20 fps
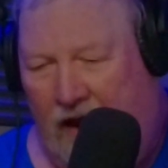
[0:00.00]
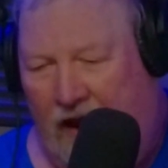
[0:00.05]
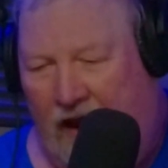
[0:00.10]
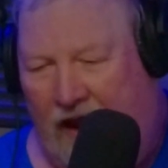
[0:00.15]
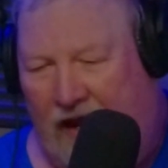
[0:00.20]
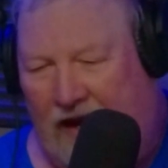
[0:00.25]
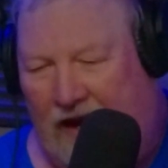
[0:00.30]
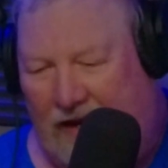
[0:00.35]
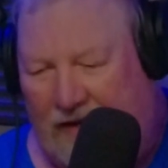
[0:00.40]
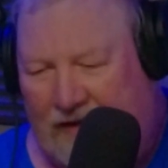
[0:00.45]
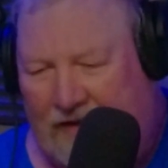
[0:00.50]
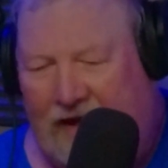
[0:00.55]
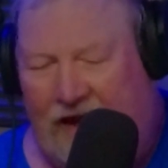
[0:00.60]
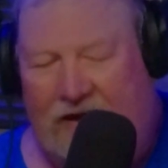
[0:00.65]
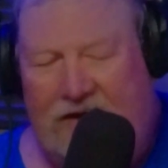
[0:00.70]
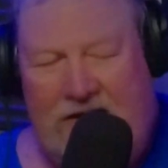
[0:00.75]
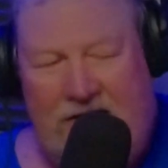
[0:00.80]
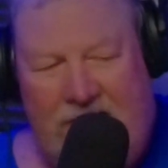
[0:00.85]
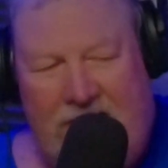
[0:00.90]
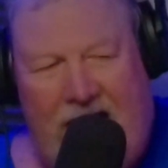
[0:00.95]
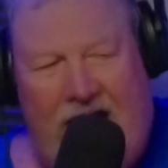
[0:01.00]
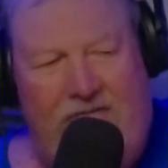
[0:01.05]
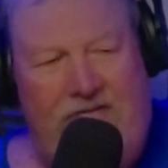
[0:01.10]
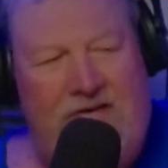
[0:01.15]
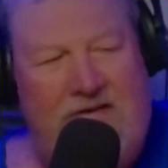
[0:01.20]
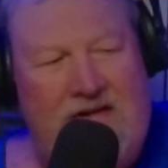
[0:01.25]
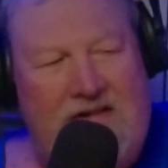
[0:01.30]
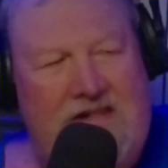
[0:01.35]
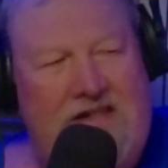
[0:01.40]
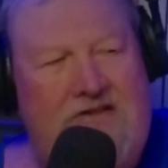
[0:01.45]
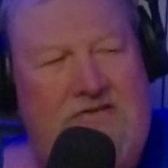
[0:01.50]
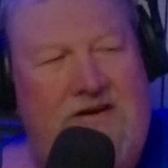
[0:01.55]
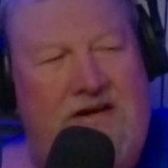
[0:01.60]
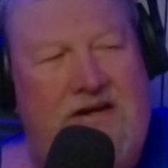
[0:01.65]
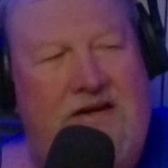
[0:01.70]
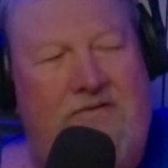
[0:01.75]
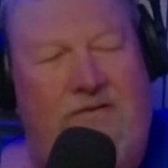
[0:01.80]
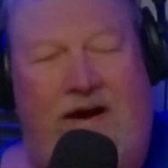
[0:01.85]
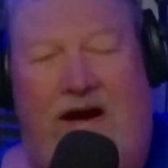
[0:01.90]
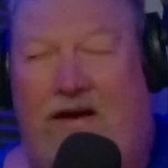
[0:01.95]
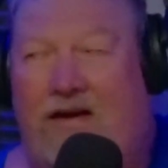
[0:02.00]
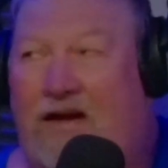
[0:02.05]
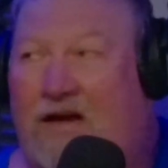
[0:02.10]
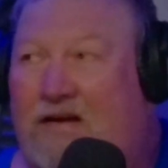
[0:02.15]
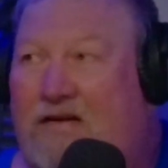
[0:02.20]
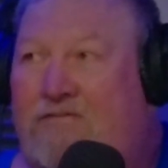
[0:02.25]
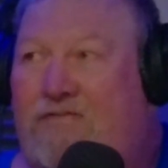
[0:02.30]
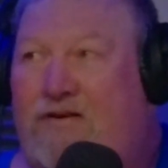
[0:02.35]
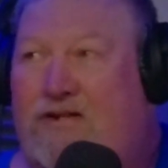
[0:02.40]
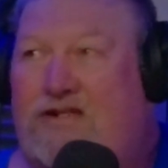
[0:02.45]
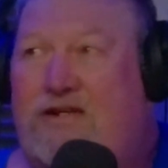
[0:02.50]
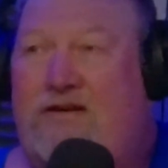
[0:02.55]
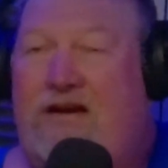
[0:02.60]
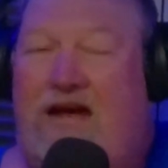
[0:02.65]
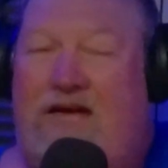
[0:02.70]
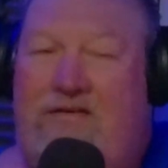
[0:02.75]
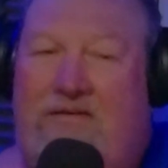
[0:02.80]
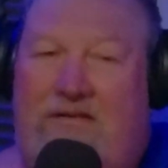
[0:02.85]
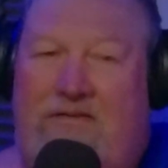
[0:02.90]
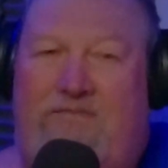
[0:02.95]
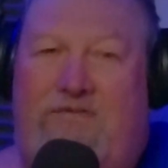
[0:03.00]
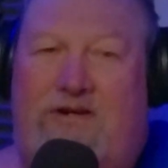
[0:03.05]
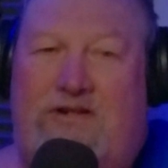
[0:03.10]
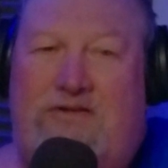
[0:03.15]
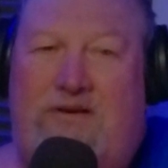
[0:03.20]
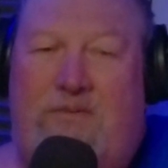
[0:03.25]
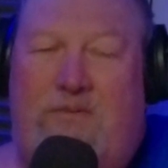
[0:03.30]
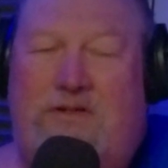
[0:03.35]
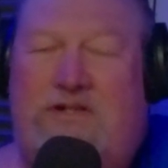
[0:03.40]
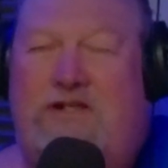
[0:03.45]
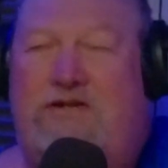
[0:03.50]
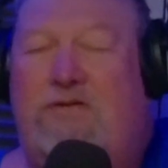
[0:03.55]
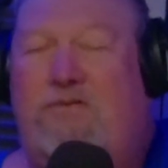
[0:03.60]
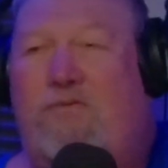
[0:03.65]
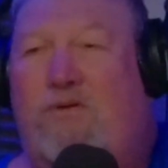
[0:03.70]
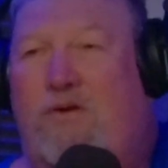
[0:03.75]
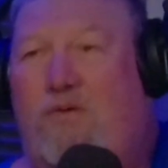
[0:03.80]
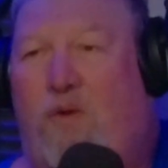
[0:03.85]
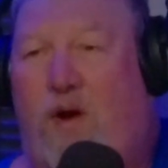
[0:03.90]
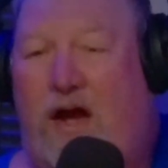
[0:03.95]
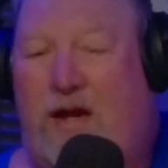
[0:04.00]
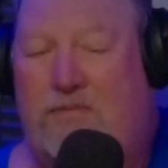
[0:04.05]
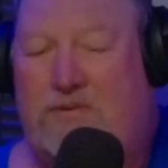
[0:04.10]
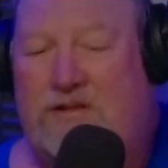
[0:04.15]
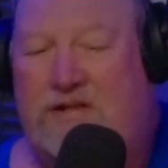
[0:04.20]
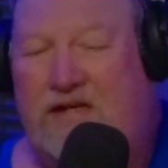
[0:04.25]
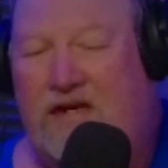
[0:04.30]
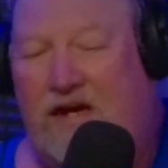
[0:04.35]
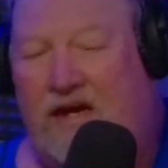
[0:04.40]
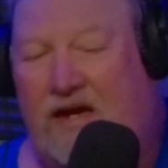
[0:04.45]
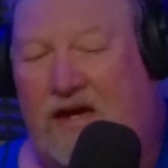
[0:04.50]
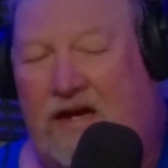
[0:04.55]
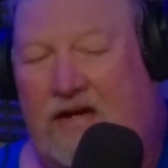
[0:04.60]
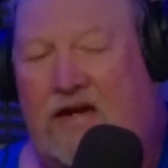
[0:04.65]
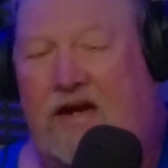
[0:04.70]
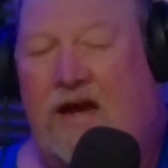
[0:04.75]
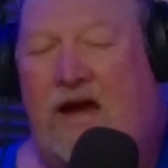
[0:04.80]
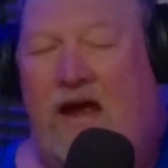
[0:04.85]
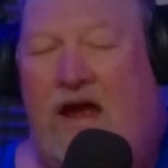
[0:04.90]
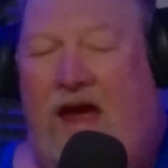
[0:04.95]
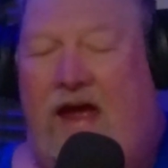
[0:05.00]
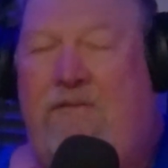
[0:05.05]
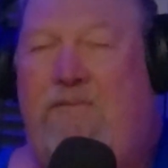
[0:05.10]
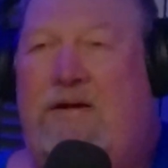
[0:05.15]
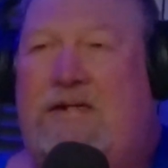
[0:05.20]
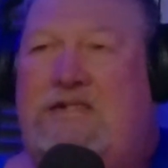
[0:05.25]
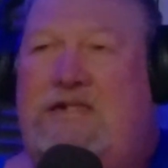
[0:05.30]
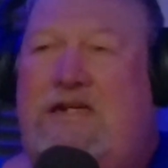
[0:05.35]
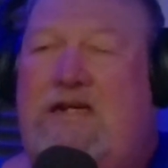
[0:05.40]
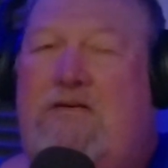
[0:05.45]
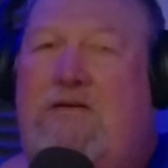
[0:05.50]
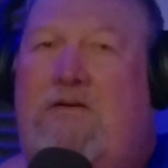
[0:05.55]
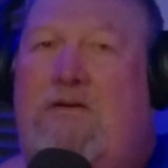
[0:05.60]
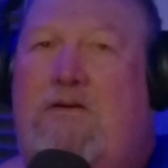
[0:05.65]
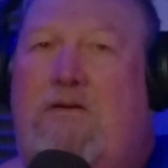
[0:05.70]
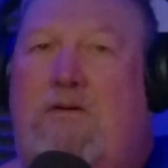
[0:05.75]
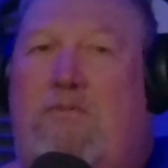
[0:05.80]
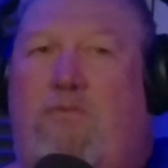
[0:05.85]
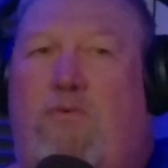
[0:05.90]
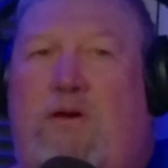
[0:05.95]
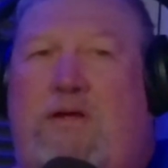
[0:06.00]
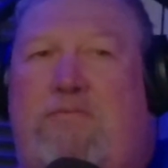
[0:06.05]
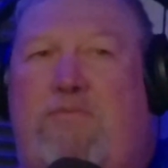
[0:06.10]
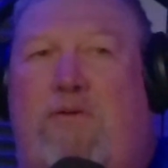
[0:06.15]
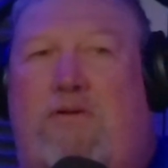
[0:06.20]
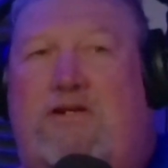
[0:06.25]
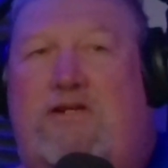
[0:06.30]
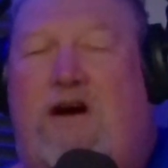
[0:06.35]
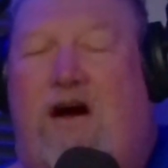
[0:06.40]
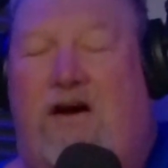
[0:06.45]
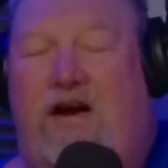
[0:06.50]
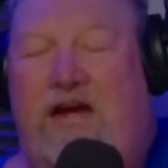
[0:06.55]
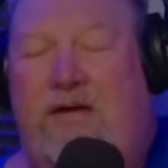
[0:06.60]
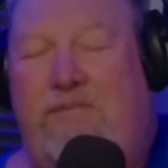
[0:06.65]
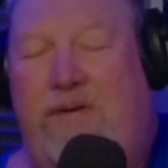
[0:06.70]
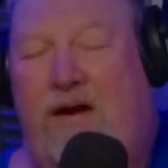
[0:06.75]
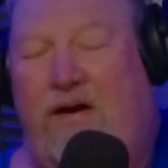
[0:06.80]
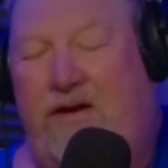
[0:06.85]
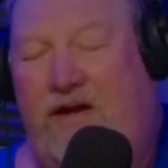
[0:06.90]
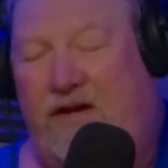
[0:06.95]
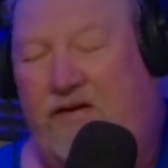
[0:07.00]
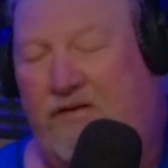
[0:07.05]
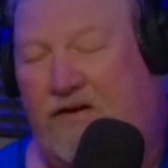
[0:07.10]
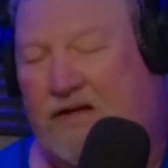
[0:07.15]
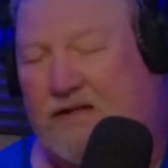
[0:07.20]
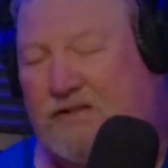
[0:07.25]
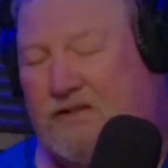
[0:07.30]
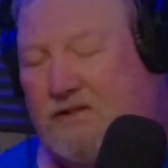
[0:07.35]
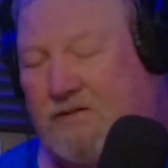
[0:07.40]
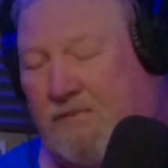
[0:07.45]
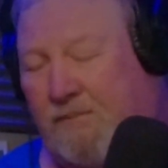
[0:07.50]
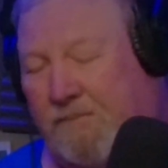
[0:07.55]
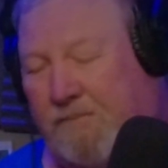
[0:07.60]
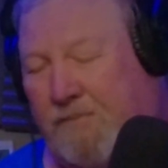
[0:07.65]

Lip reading: And I thought, after listening to it, I go, wow, especially the first time was the YMCA. And basically what we're talking about here is